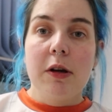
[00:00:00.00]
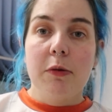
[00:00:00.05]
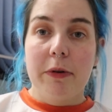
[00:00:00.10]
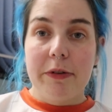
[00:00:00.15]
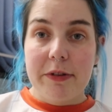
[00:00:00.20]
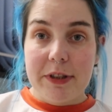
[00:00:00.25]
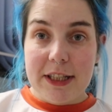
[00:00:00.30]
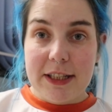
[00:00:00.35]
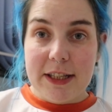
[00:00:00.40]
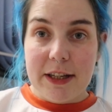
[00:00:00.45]

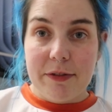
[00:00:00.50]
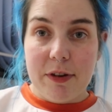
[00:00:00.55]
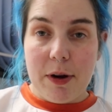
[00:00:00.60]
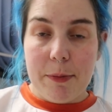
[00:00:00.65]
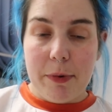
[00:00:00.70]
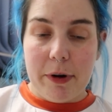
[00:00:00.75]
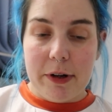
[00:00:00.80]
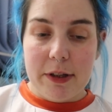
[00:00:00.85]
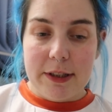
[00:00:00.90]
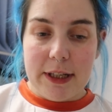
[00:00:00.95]
With cystic
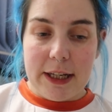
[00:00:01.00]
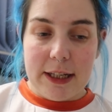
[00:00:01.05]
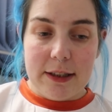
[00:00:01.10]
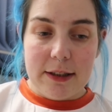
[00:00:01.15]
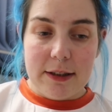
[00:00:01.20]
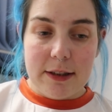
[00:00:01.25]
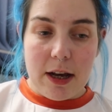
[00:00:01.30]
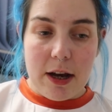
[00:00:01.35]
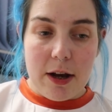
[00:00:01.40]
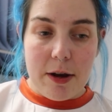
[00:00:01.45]

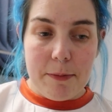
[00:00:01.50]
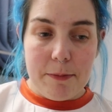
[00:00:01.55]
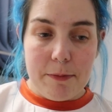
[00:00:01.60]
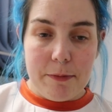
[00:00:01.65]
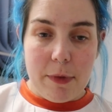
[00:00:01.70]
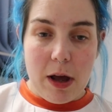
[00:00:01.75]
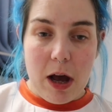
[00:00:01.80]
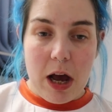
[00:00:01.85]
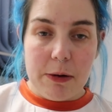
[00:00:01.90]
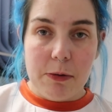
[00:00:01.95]
fibrosis,
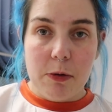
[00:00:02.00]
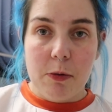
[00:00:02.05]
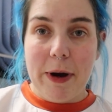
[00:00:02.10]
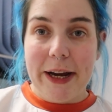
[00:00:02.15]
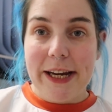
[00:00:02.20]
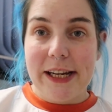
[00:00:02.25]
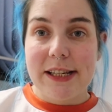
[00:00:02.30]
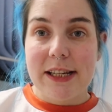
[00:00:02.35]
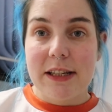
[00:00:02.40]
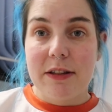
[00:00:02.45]
our
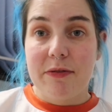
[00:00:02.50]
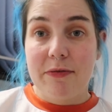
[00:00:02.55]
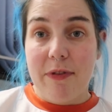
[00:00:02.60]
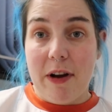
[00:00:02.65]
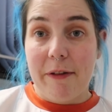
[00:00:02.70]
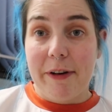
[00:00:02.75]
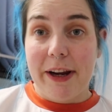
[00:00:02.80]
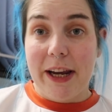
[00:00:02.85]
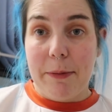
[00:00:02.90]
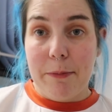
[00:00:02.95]
weight is
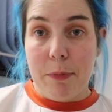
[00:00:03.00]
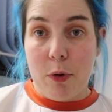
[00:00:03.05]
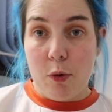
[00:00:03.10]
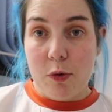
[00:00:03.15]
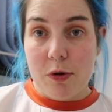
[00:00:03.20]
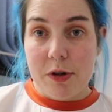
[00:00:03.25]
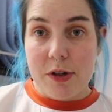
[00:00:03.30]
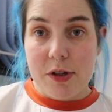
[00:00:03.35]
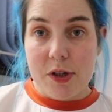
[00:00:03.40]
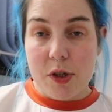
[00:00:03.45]
very
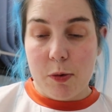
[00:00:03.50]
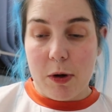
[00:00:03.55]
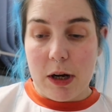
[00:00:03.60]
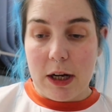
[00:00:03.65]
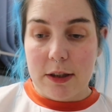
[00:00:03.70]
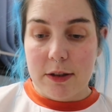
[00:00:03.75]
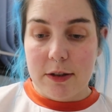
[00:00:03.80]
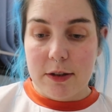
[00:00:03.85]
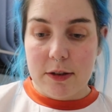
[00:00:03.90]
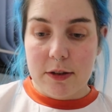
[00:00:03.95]
important to
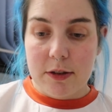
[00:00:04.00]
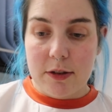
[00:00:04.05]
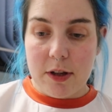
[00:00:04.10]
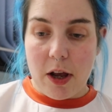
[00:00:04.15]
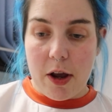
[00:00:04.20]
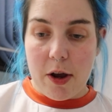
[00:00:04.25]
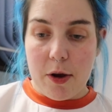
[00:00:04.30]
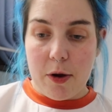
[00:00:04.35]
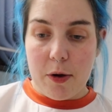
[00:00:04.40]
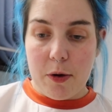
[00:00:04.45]
us.
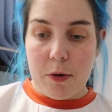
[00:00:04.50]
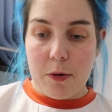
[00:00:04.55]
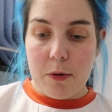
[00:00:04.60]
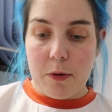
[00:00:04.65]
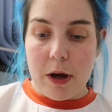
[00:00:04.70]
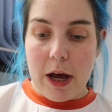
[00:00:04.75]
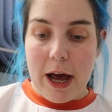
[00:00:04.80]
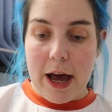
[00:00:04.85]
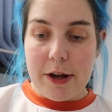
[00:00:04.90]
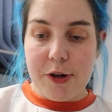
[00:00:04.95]

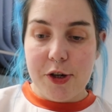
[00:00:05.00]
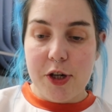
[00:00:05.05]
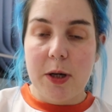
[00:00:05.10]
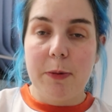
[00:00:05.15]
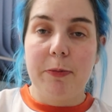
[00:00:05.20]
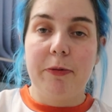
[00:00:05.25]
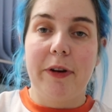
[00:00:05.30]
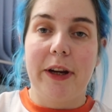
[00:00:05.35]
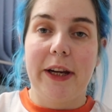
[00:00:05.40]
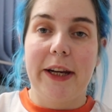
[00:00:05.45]
So
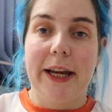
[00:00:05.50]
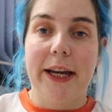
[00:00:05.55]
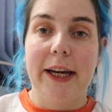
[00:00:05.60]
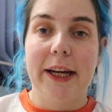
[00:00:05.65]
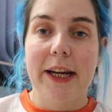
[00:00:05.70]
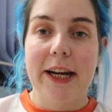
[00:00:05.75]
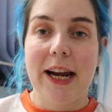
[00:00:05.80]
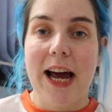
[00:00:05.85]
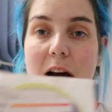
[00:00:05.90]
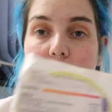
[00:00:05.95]
tube feeding
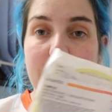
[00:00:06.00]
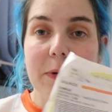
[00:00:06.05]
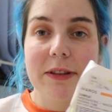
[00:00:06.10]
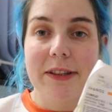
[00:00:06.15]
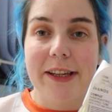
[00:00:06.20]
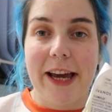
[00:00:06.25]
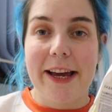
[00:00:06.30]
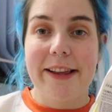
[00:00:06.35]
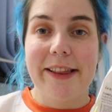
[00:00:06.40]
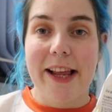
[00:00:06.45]
can help
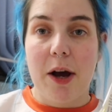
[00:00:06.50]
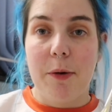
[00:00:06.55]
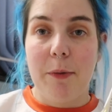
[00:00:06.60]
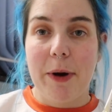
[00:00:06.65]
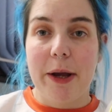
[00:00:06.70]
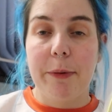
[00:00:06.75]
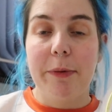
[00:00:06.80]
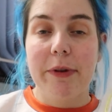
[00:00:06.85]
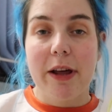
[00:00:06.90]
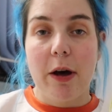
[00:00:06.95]
us gain that
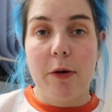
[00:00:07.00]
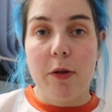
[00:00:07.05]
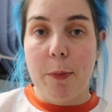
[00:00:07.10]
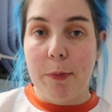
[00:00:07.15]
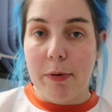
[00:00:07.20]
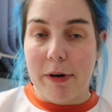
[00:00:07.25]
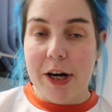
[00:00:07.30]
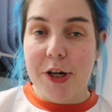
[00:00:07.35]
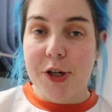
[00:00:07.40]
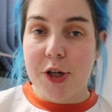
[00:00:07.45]
weight without
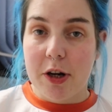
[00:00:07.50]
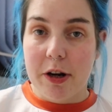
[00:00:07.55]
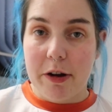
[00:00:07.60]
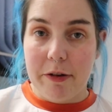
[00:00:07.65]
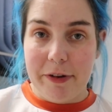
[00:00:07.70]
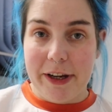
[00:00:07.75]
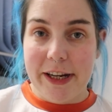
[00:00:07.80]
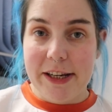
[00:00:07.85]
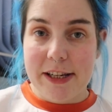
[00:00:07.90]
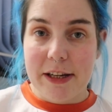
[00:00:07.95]
the pressure
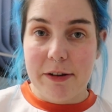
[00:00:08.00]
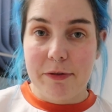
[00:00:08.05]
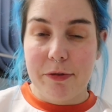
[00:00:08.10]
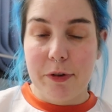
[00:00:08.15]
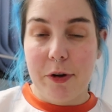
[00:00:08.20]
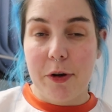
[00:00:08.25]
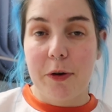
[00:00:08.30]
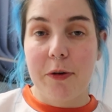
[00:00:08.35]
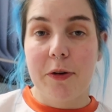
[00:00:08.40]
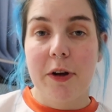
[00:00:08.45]
of eating
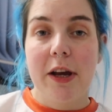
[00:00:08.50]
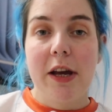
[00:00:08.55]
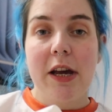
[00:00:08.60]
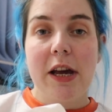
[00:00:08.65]
food.